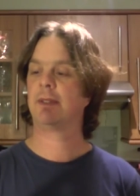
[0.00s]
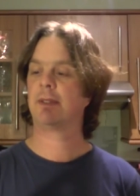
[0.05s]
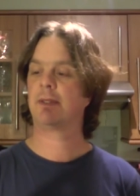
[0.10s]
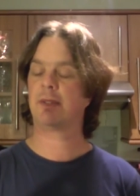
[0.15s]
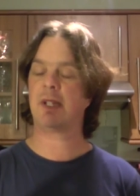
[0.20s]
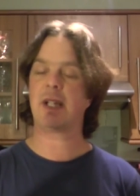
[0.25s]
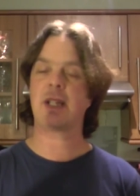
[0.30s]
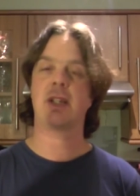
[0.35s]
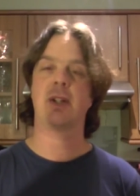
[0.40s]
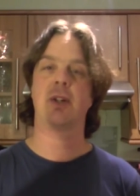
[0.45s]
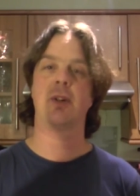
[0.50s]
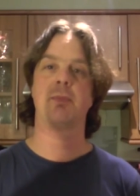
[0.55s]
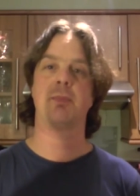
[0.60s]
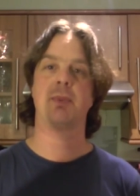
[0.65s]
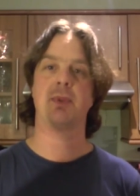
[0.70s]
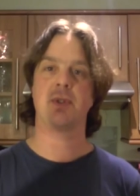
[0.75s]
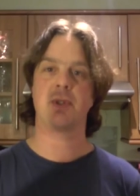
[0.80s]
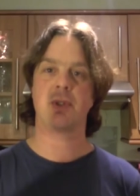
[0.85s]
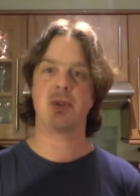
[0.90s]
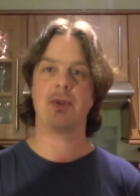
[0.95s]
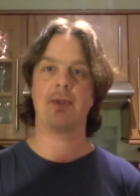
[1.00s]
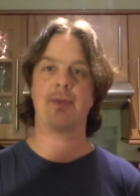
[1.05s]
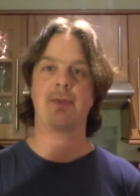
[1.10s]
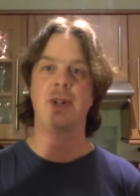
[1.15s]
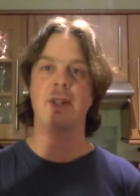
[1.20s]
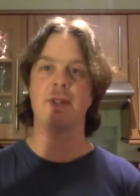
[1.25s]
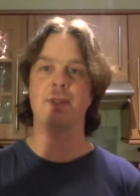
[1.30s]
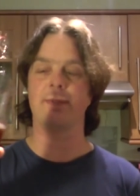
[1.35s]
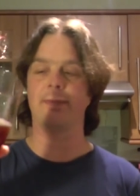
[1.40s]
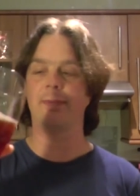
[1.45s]
Crack it open, show your
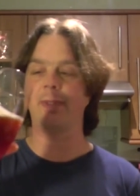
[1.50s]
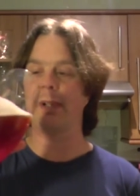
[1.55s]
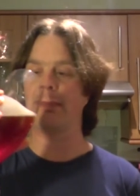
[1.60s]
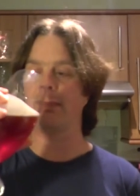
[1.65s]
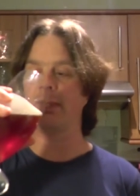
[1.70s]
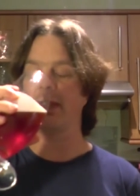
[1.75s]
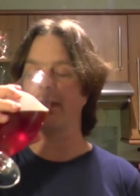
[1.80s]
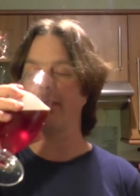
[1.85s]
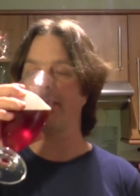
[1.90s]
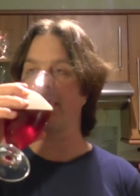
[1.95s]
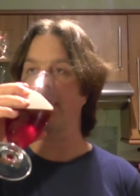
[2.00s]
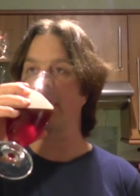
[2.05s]
friends and family.